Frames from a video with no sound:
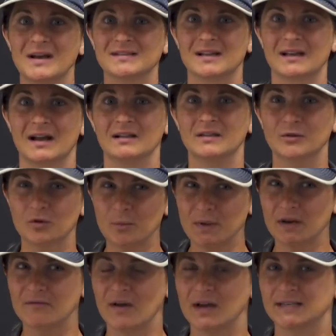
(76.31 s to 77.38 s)
has like a little bit
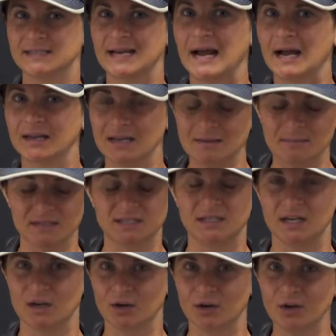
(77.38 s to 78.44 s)
of a tacky
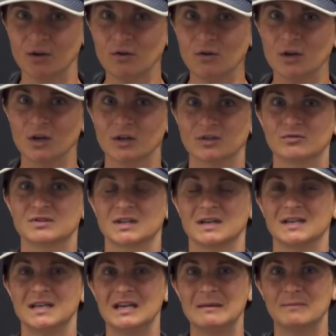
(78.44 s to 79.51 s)
material, so it's gonna
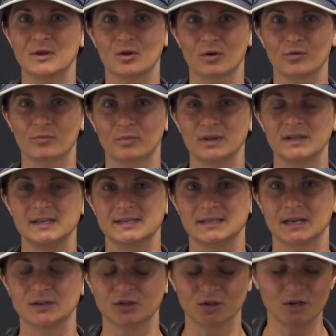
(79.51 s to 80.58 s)
keep the girth really
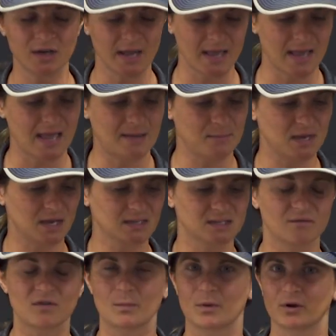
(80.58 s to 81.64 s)
centered, and because
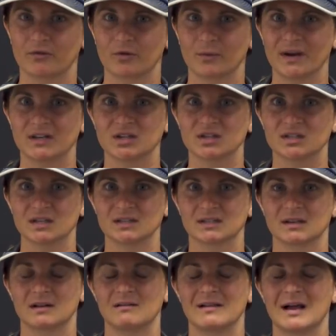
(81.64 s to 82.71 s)
of the perforations, it's
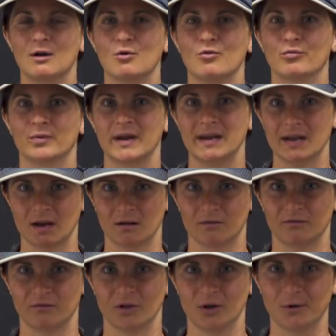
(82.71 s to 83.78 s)
gonna allow great
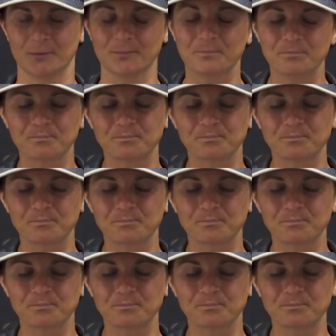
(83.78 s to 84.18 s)
airflow.